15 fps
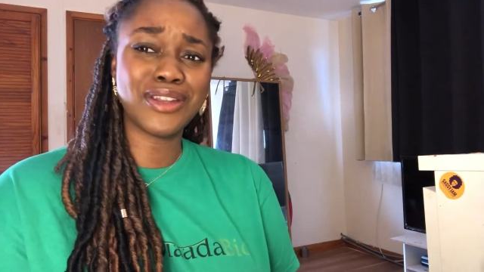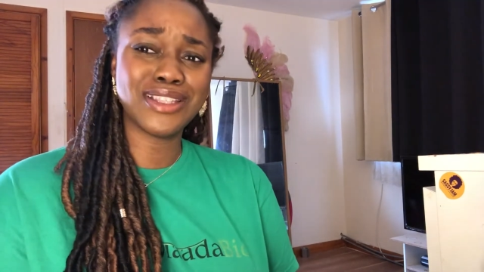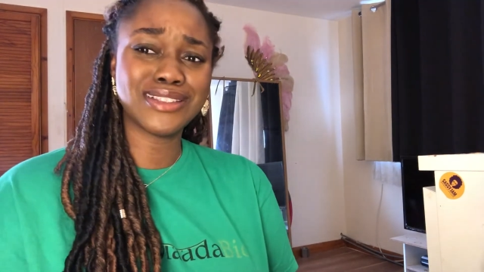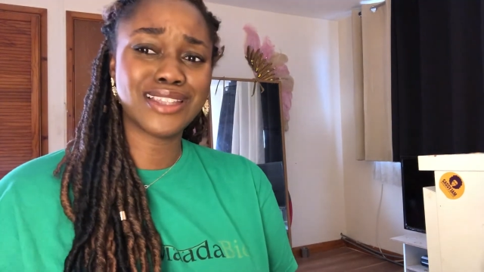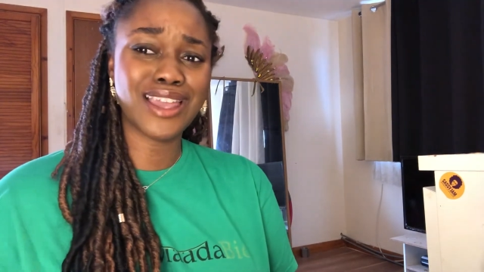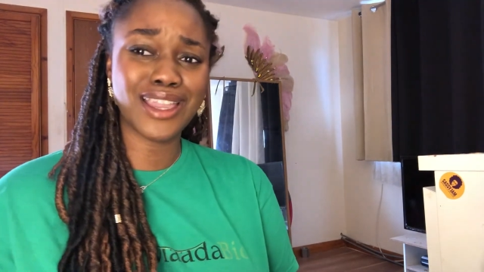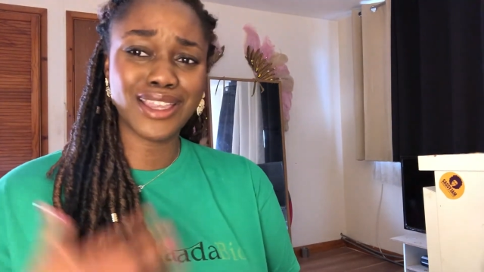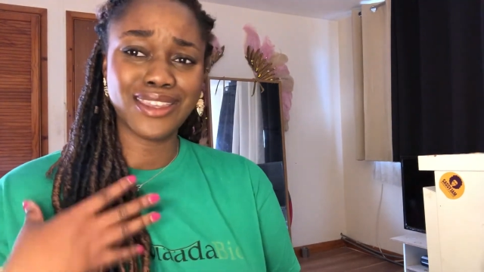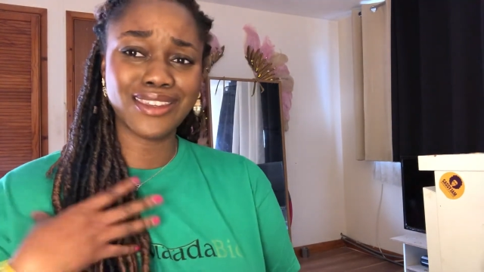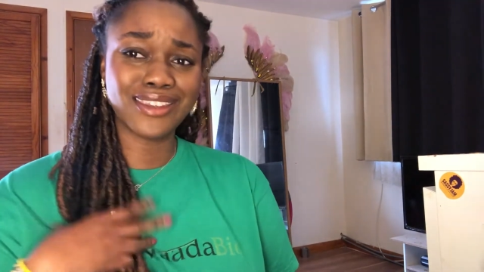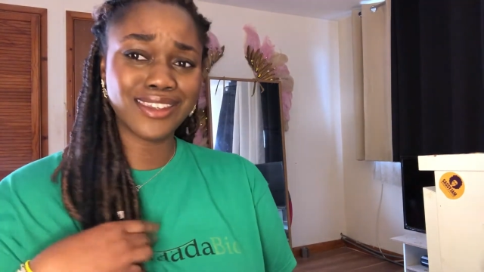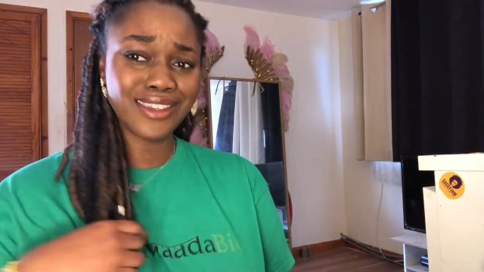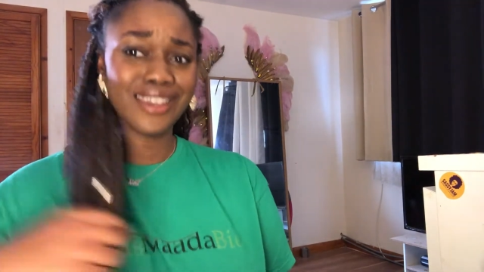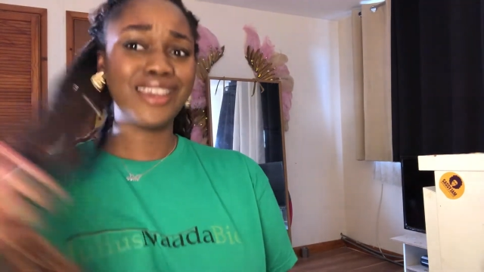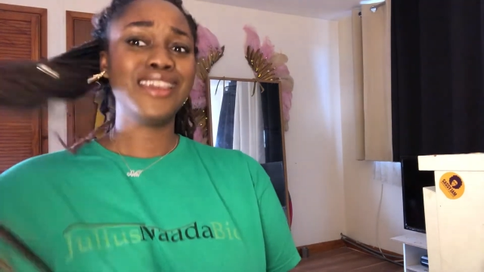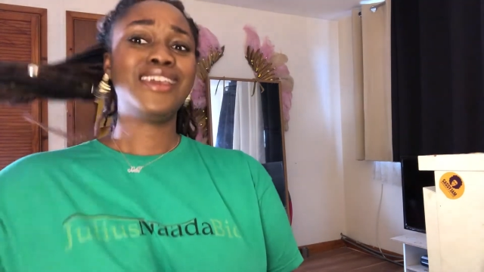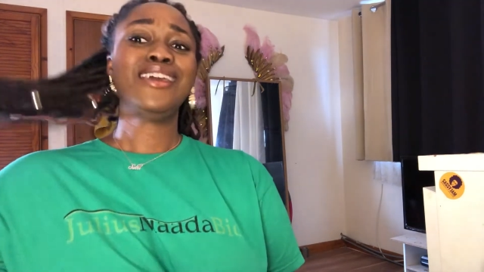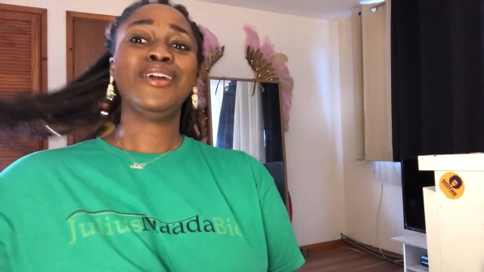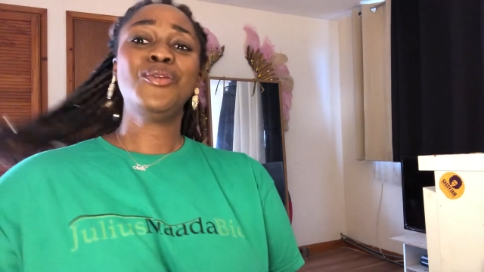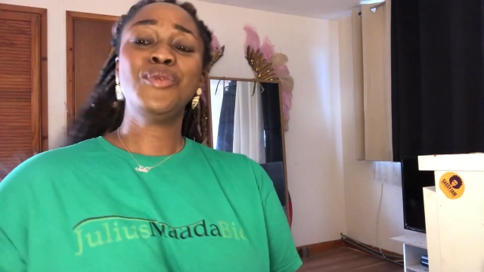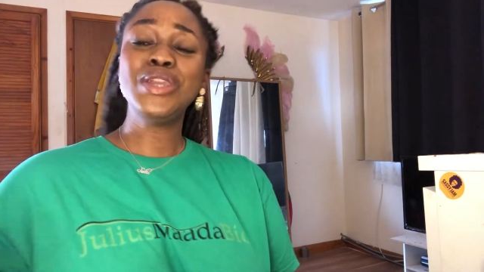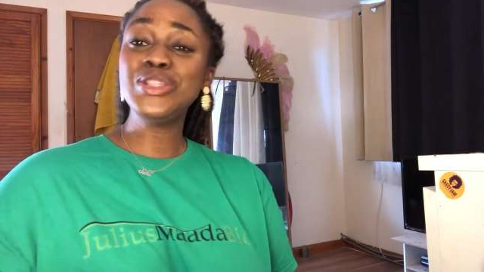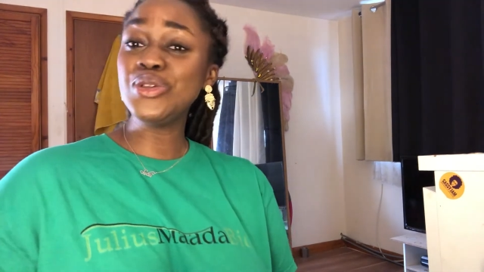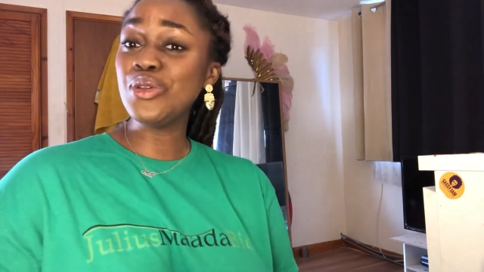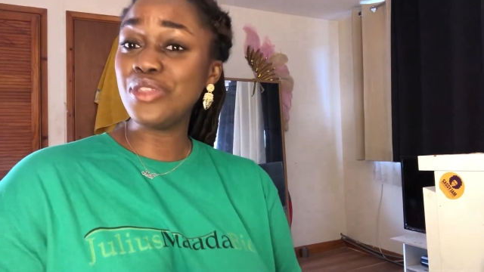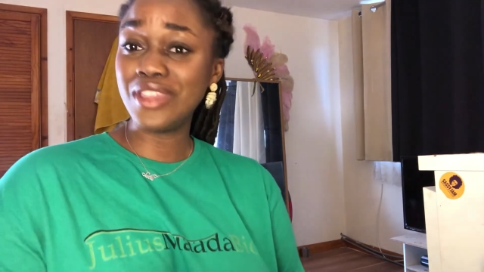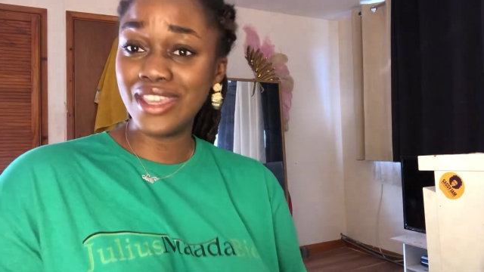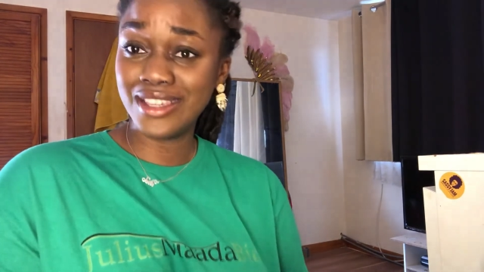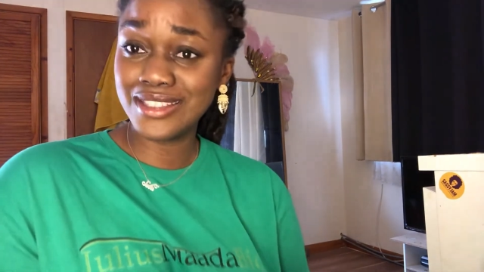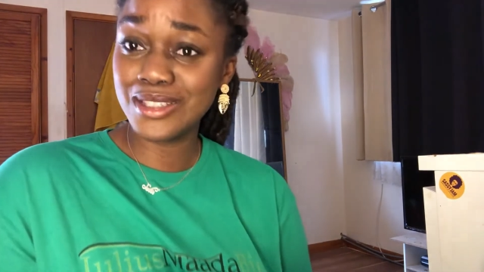It's like, we do
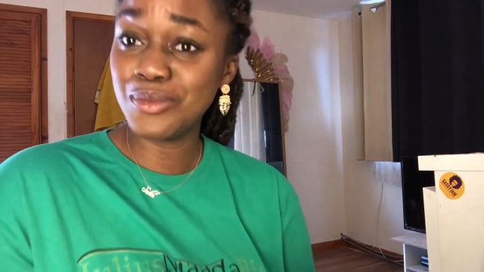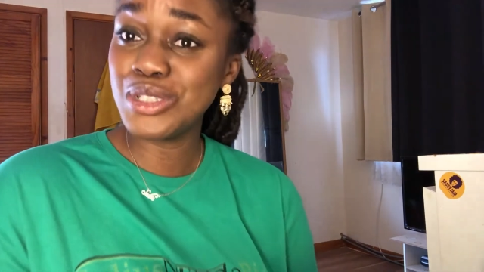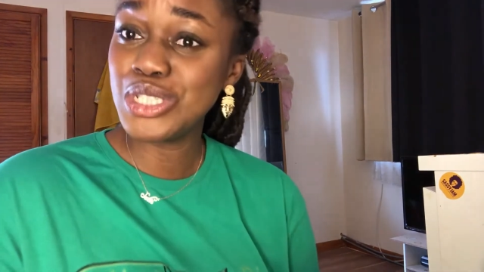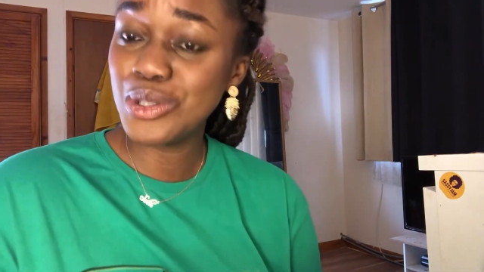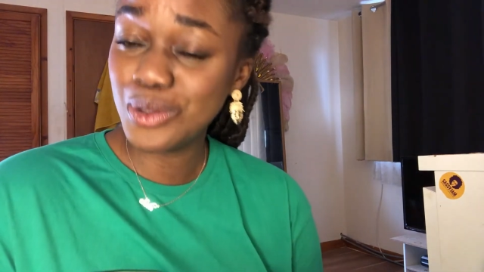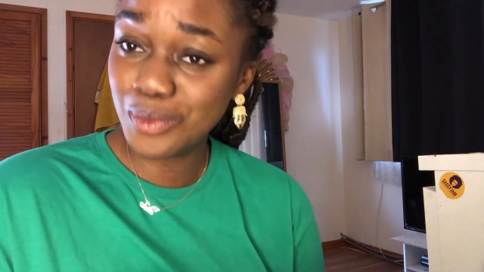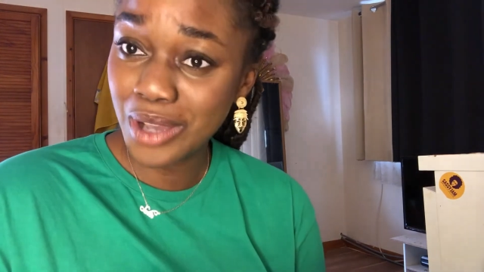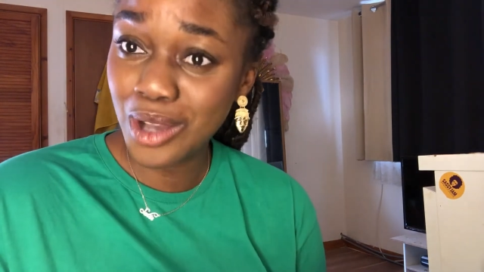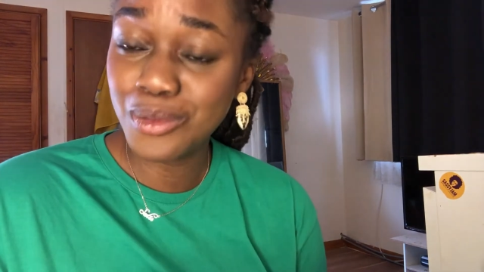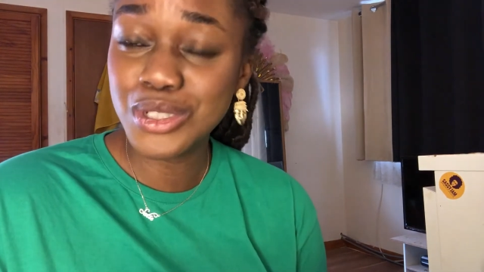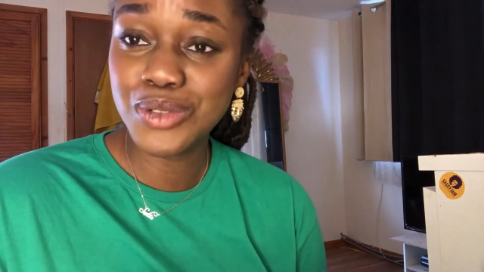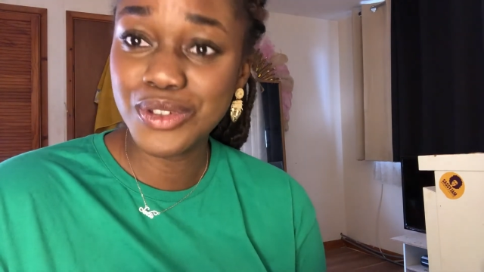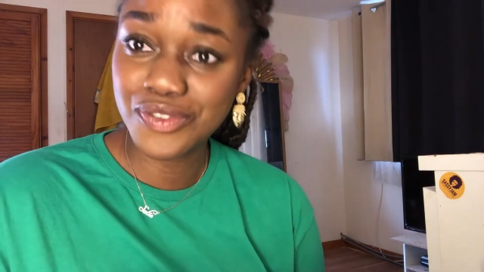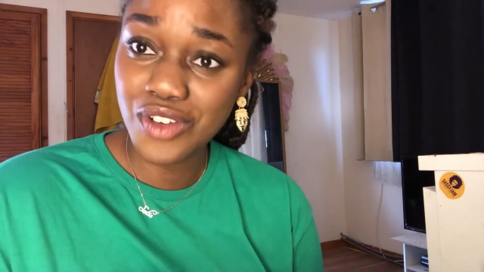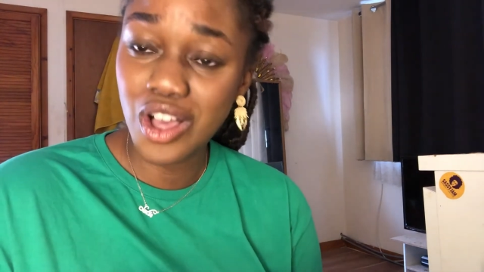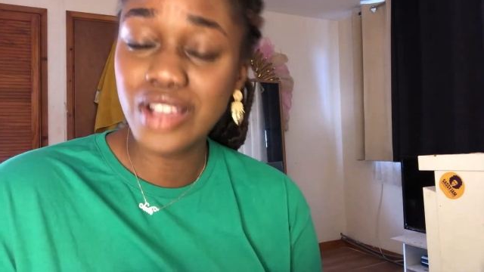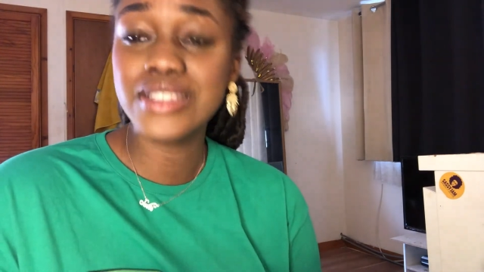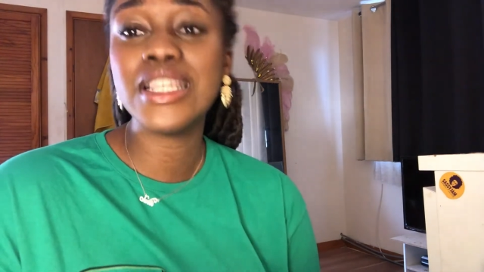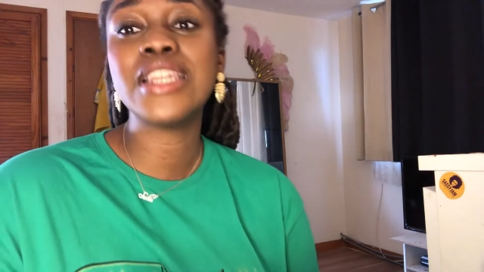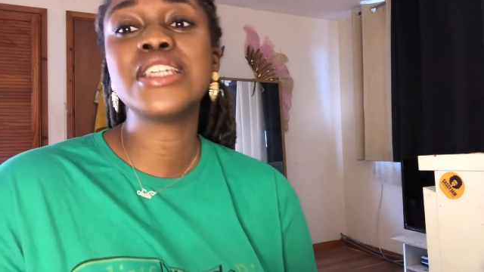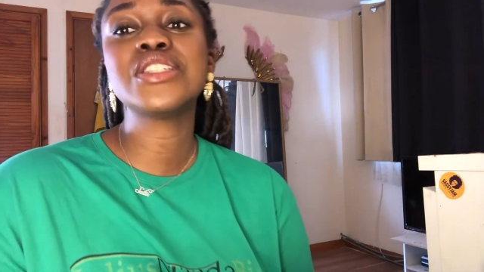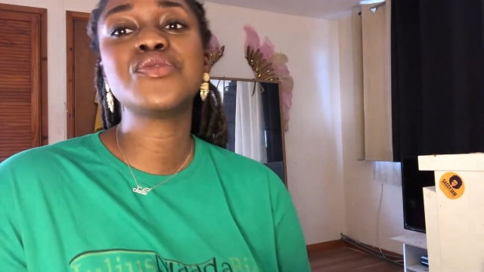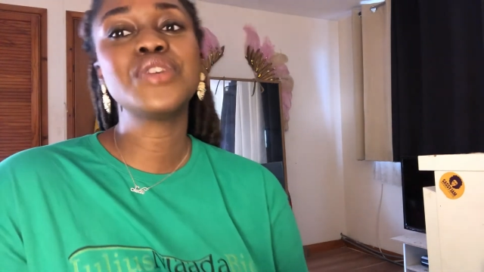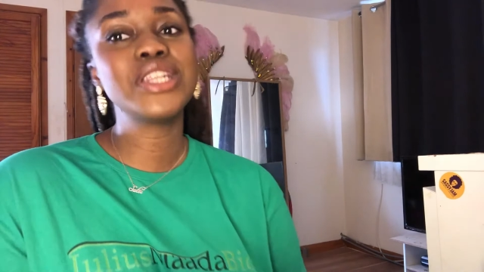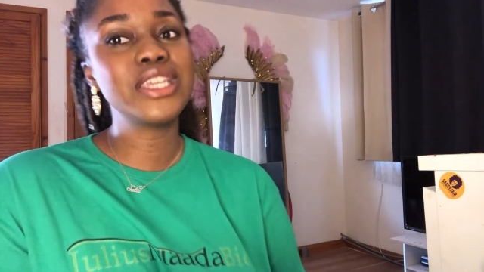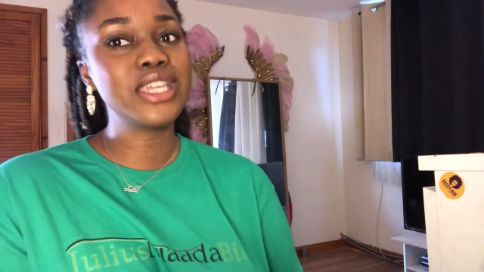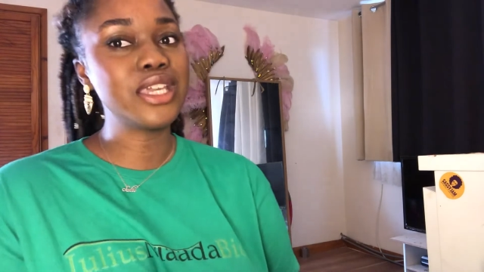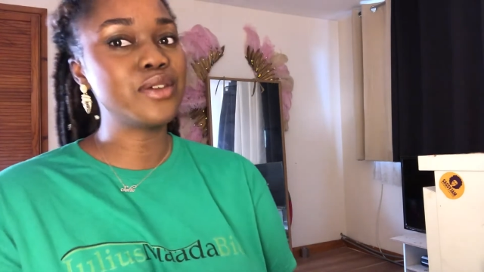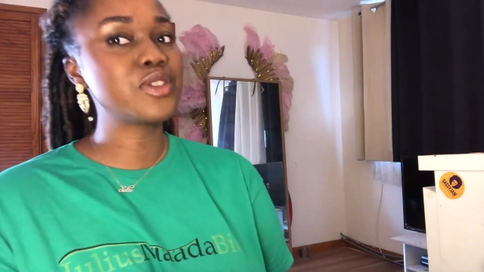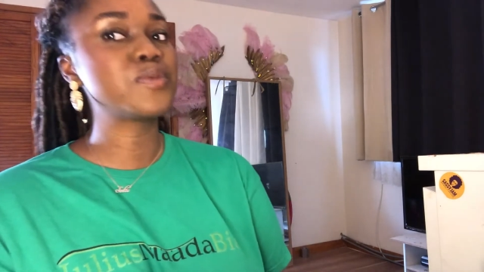things and we do it well and we do it fast, and it's
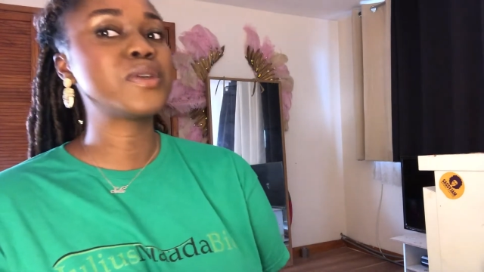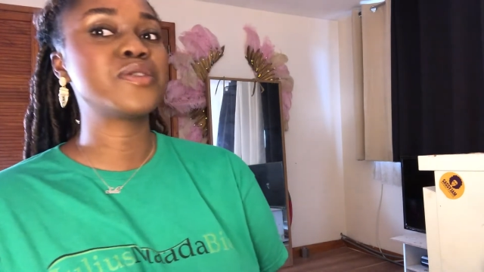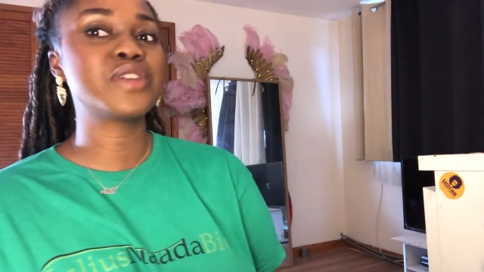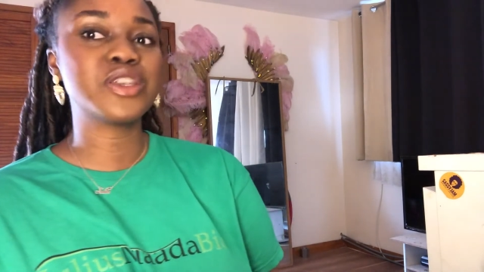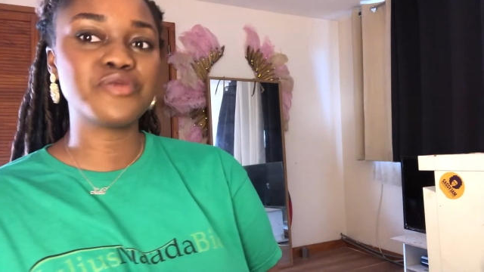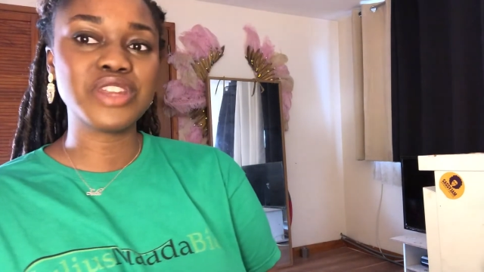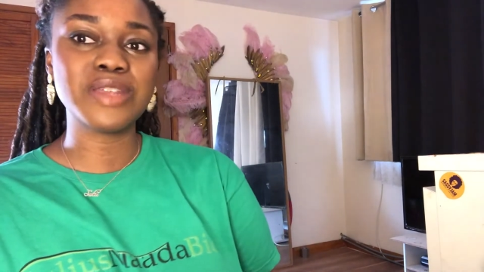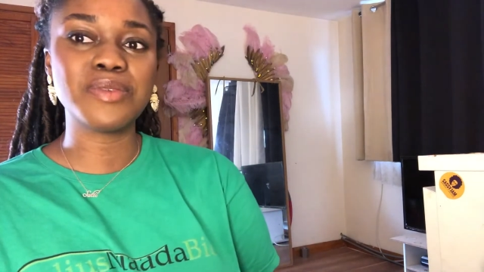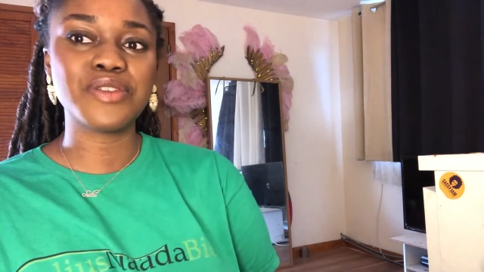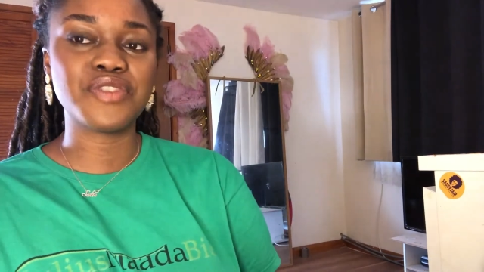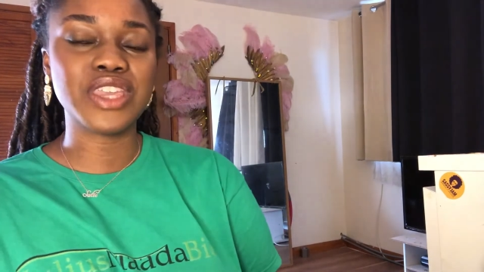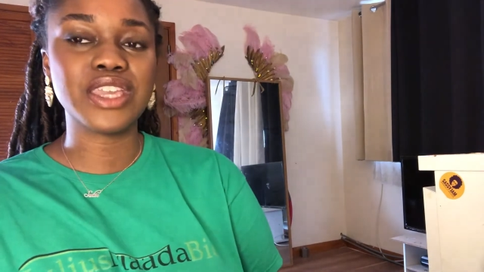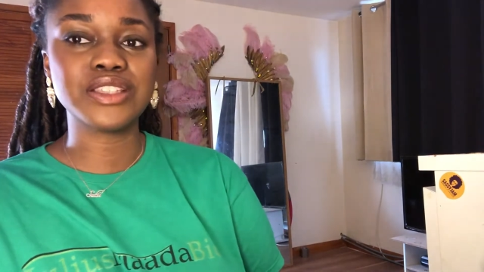been a really big feat.